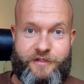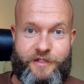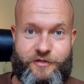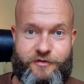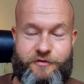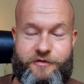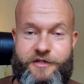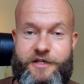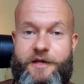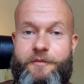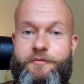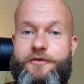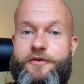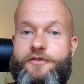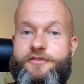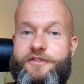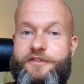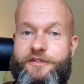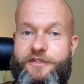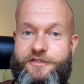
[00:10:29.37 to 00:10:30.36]
that you keep
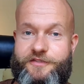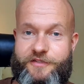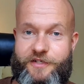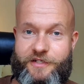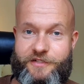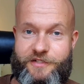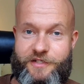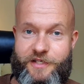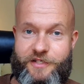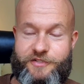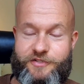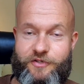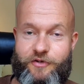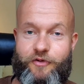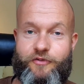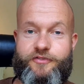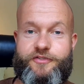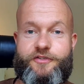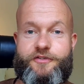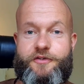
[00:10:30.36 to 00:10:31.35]
using these techniques
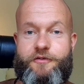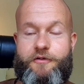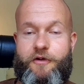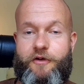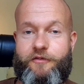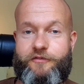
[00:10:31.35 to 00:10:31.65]
until you're